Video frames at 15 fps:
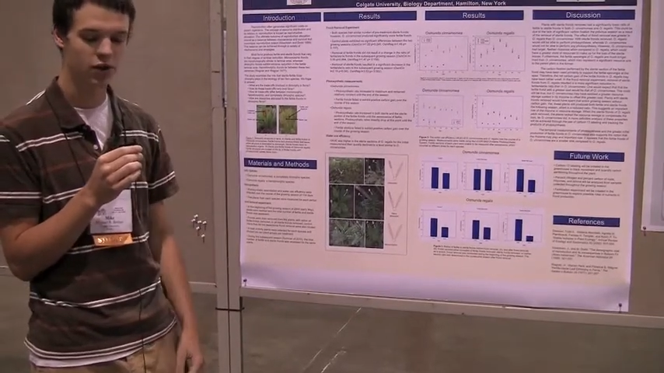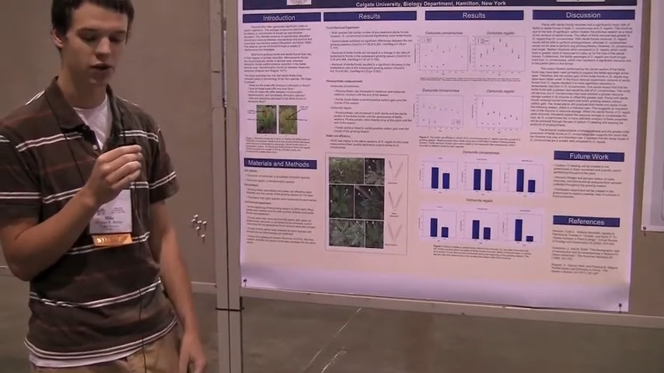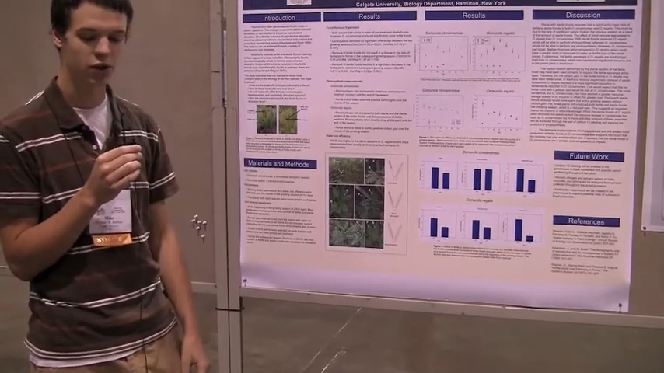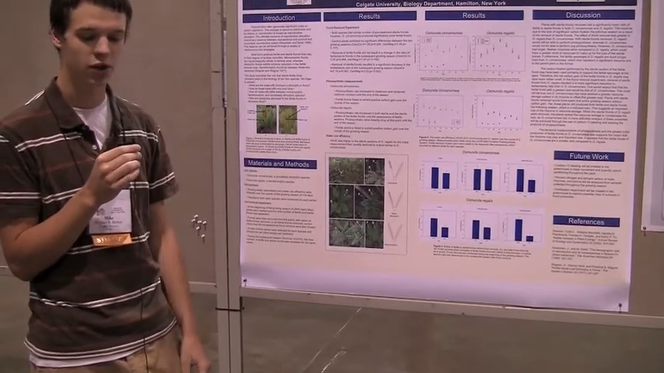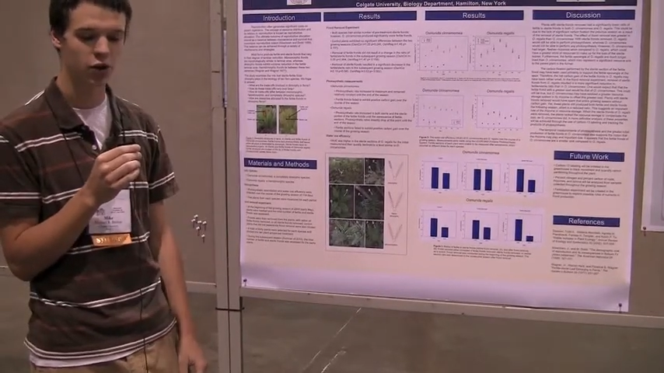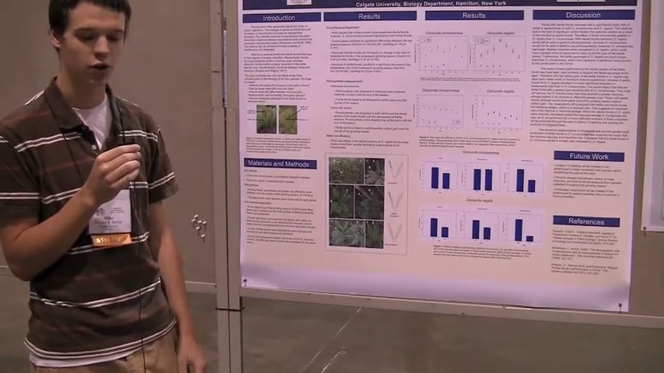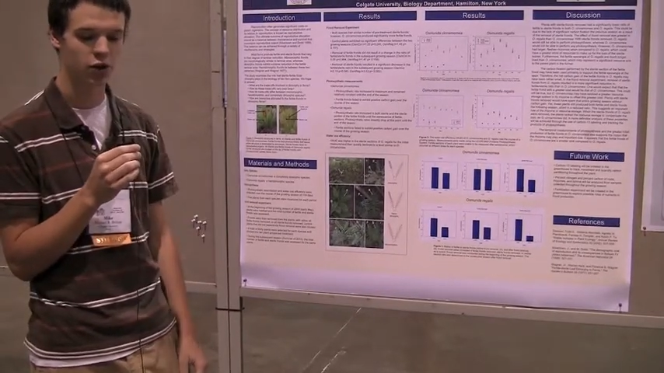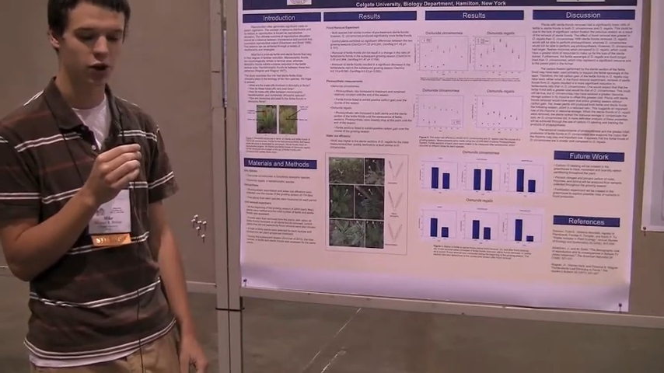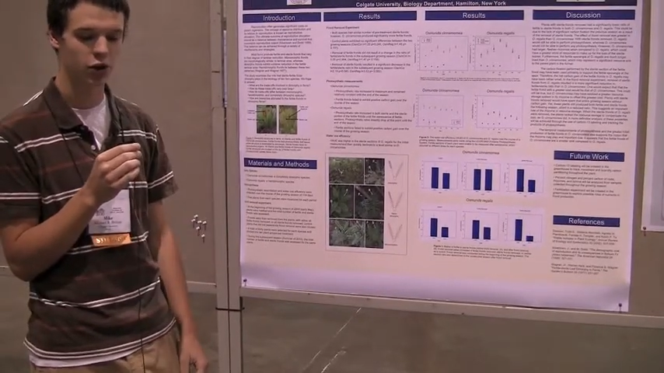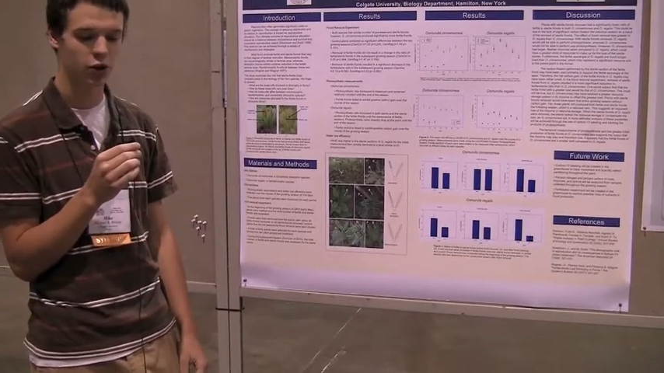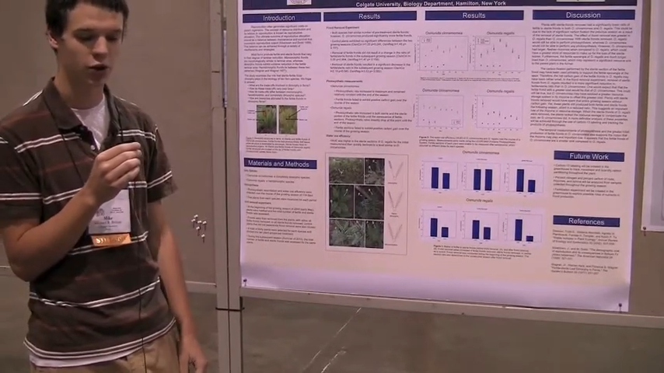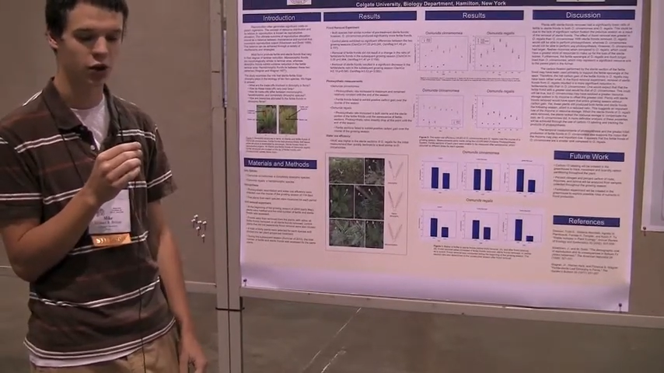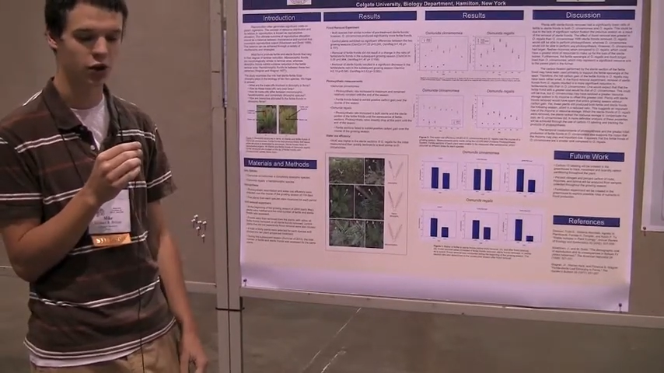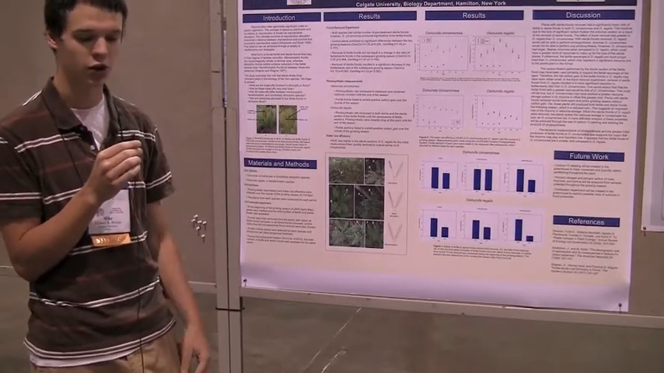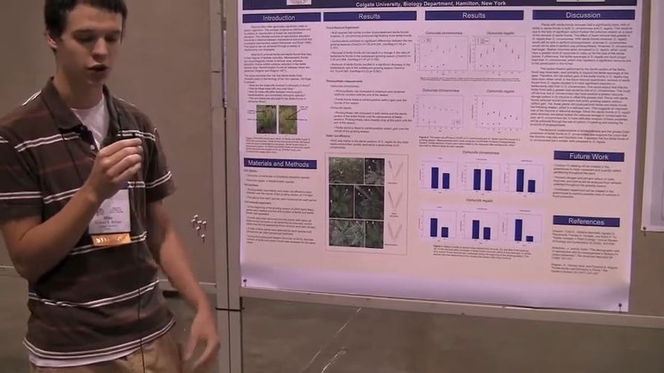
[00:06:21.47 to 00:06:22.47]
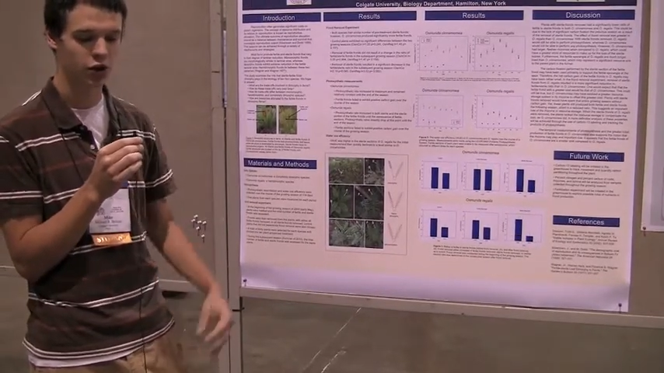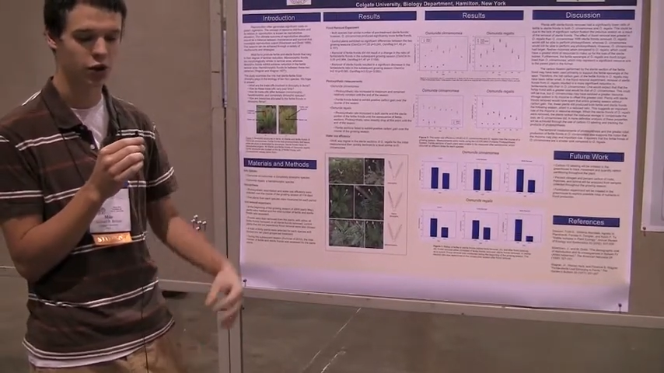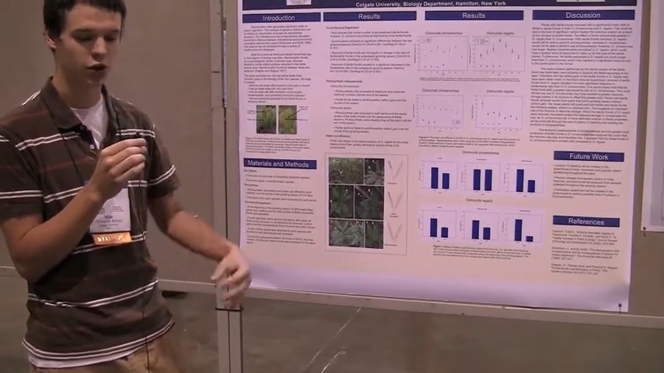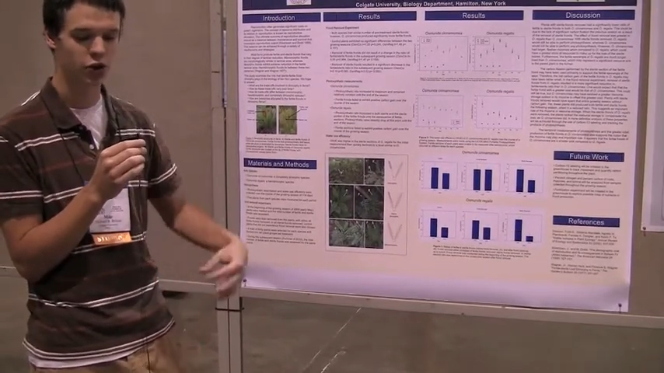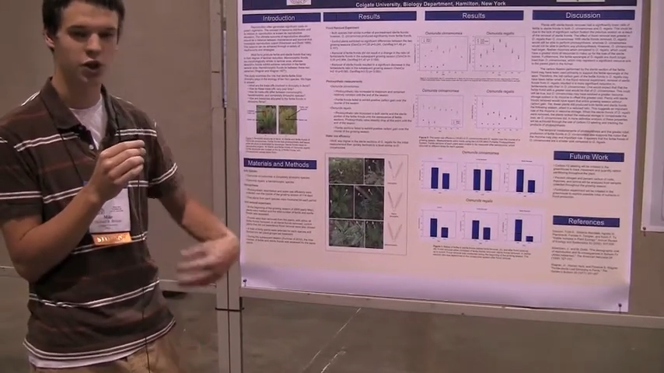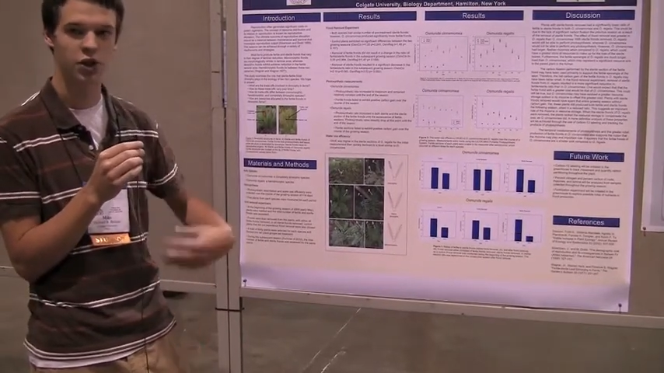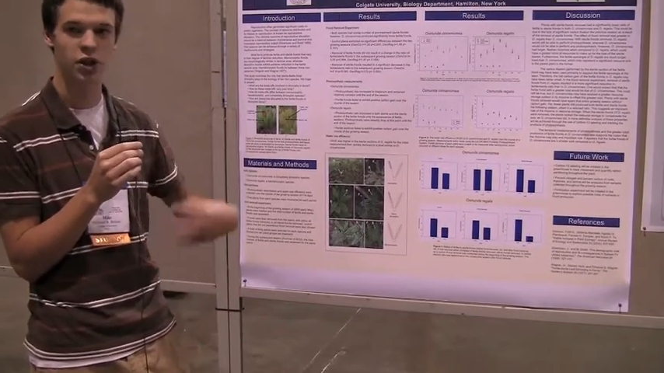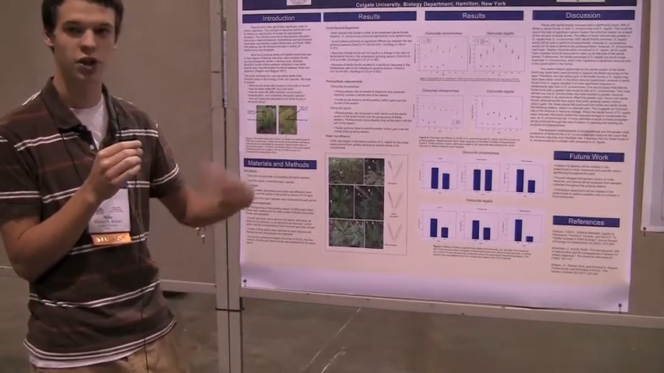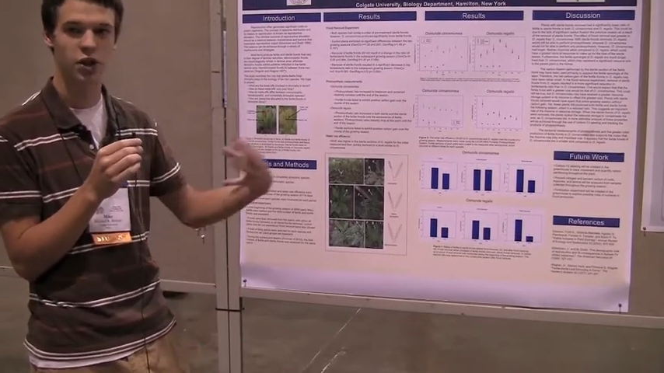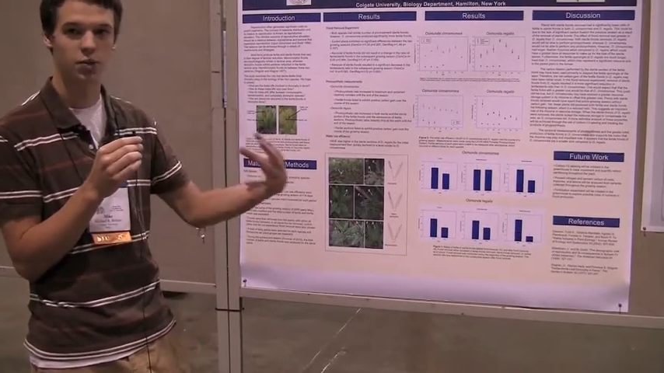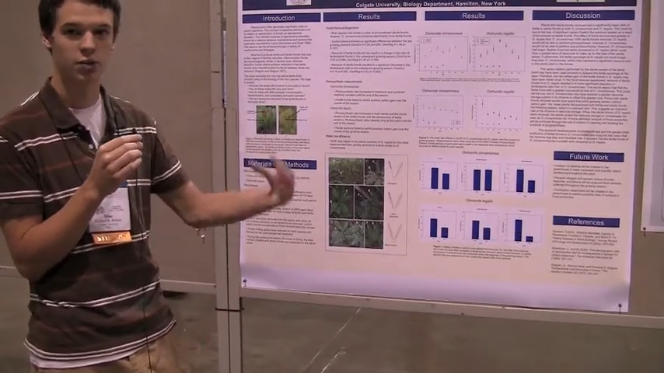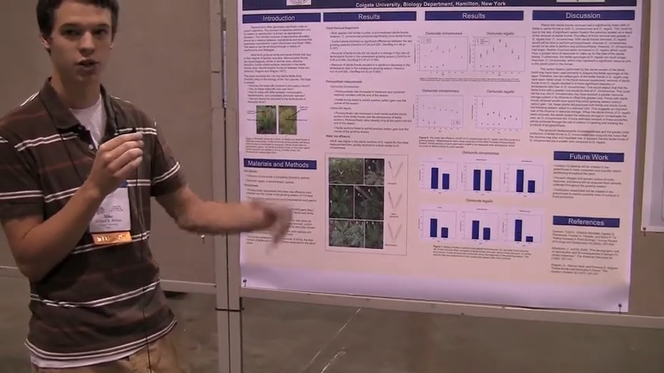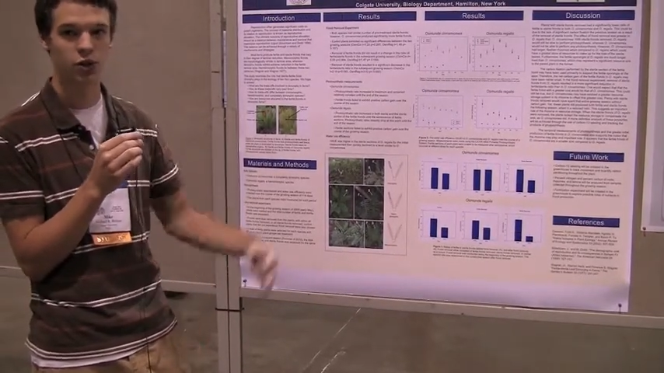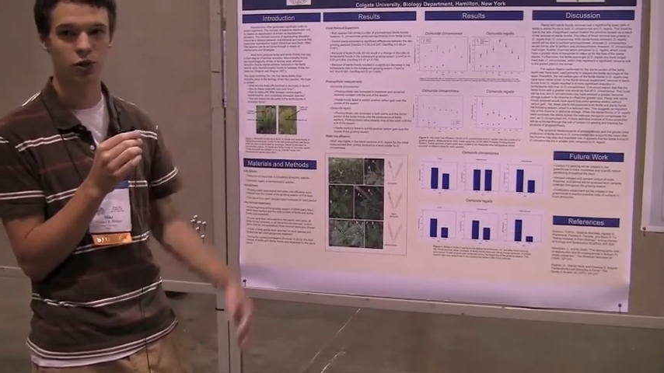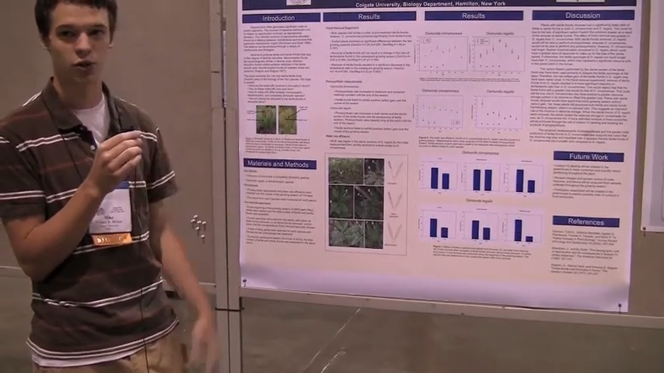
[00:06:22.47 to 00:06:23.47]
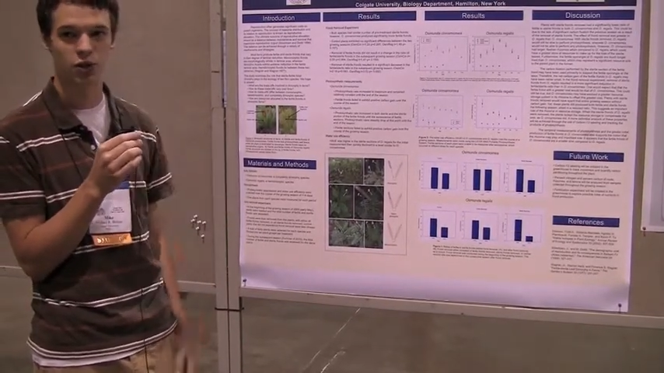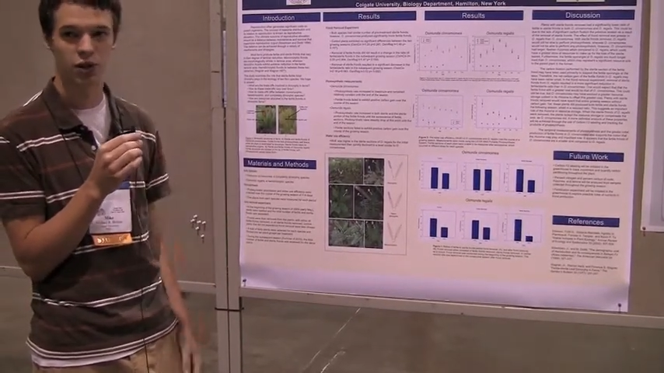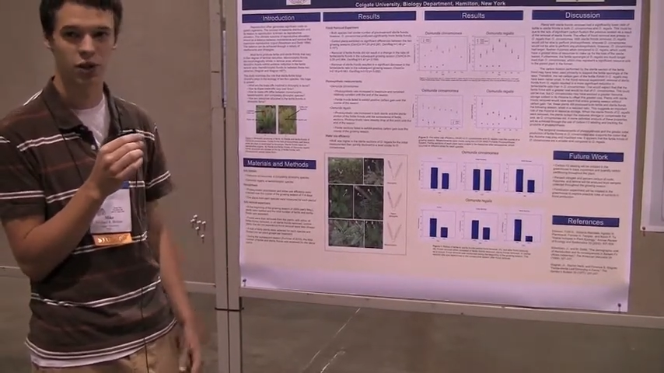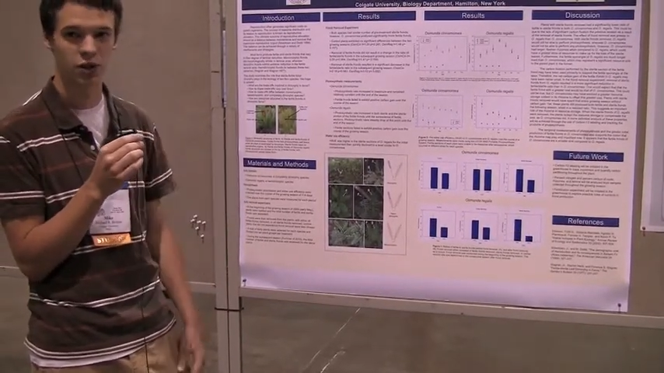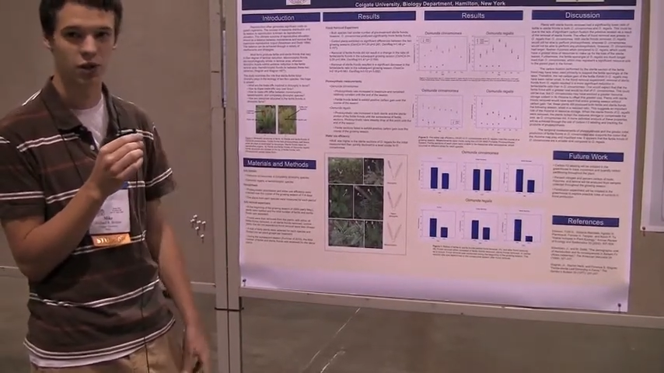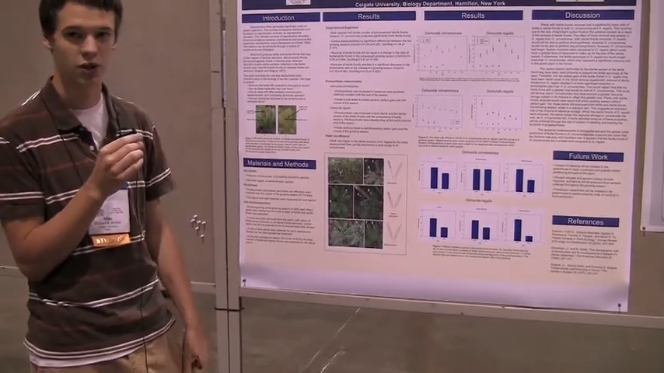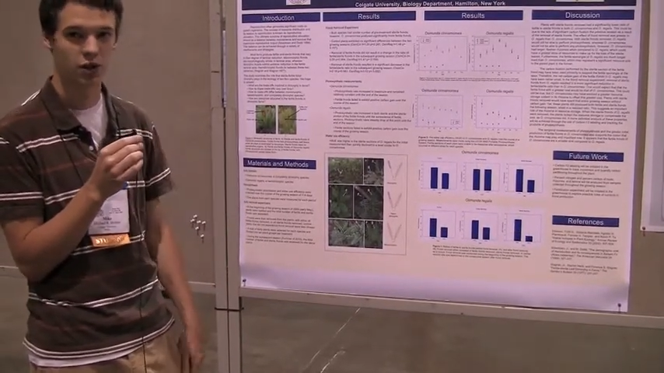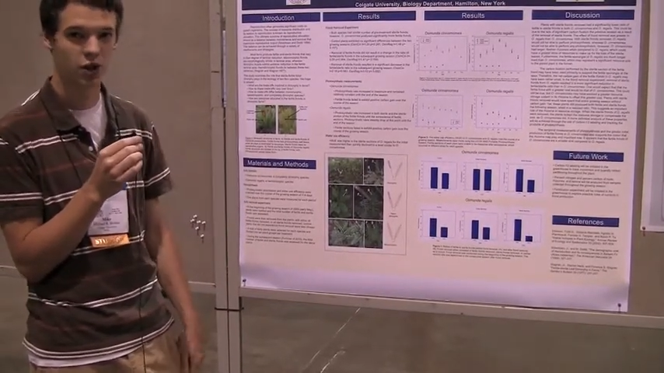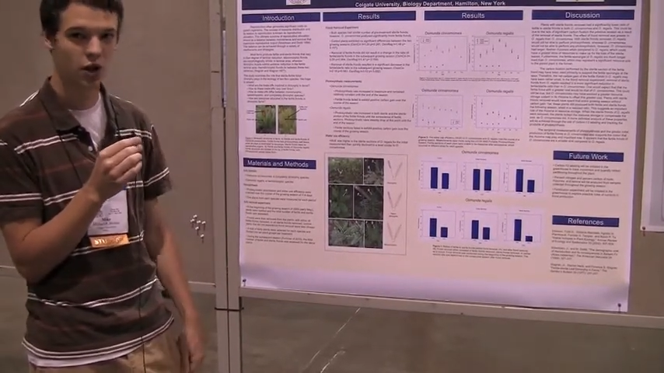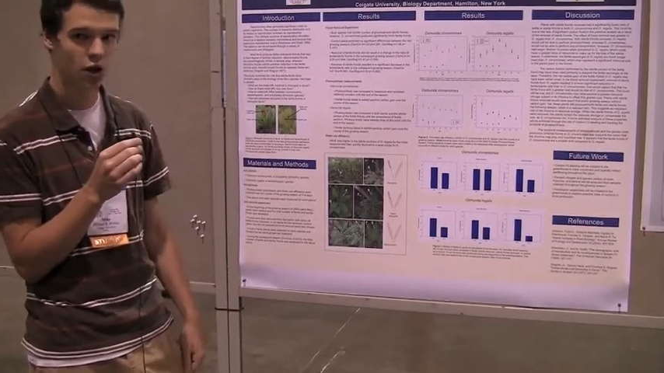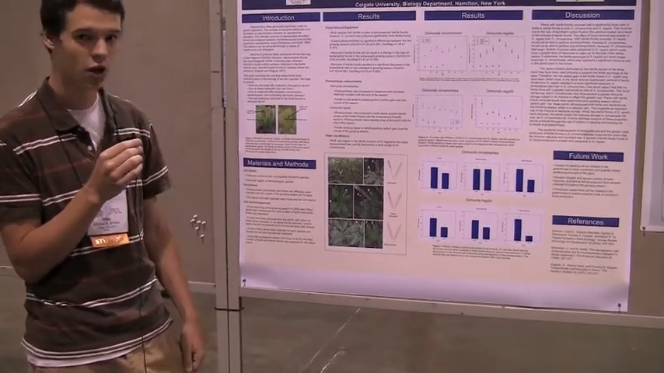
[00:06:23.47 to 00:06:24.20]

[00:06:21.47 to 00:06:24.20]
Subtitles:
CO2 is used in the subsequent season.